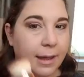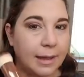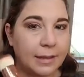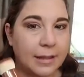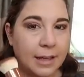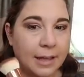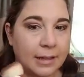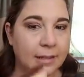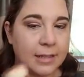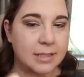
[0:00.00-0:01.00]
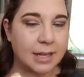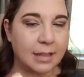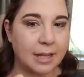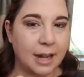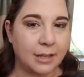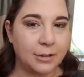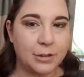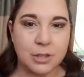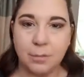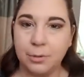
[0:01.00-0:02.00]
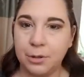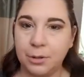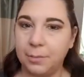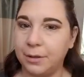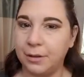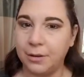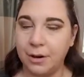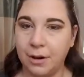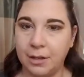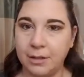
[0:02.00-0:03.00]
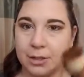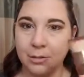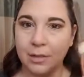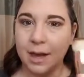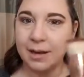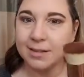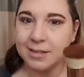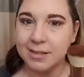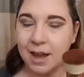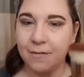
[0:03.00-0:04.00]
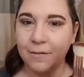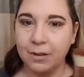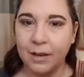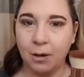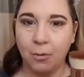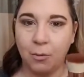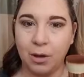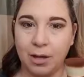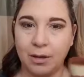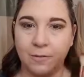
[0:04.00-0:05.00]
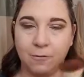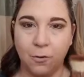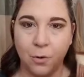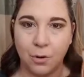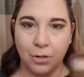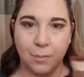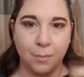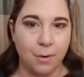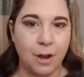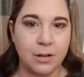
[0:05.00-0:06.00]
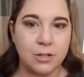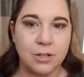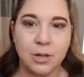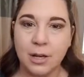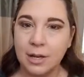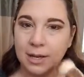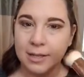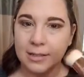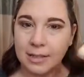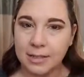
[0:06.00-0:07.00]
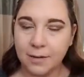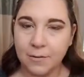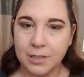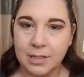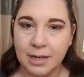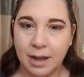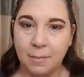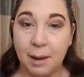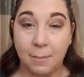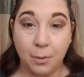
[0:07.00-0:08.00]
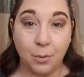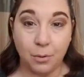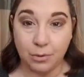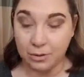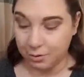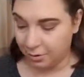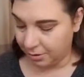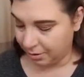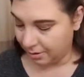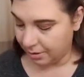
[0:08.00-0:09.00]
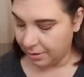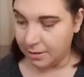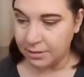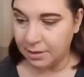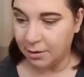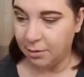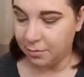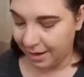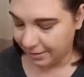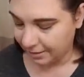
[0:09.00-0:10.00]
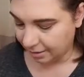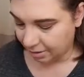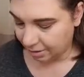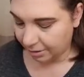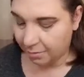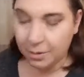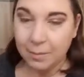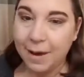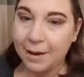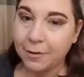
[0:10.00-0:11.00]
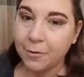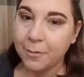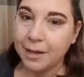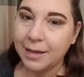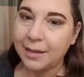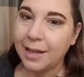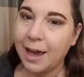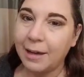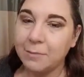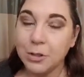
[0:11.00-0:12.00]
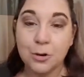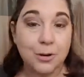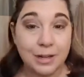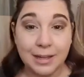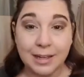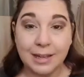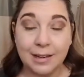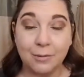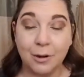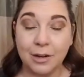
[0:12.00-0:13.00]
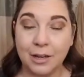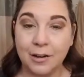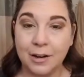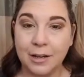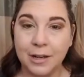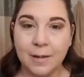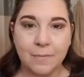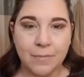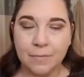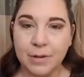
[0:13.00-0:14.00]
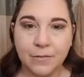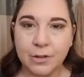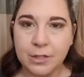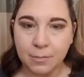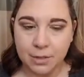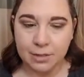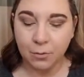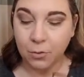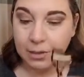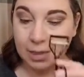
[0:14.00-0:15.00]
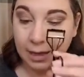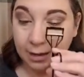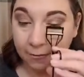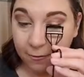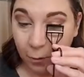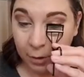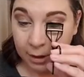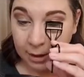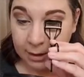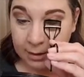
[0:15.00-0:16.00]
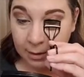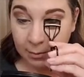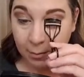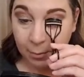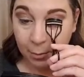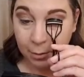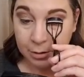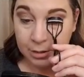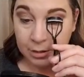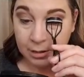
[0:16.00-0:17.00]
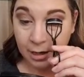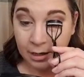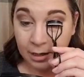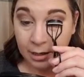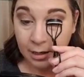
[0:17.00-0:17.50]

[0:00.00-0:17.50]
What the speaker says: than the side that I use the Beauty Blender on. So that is definitely a win for the brush, is the difference in how my pores look. So that is an ongoing battle for me that I'm treating and working on. But for some reason, once I hit 40, it's like my pores like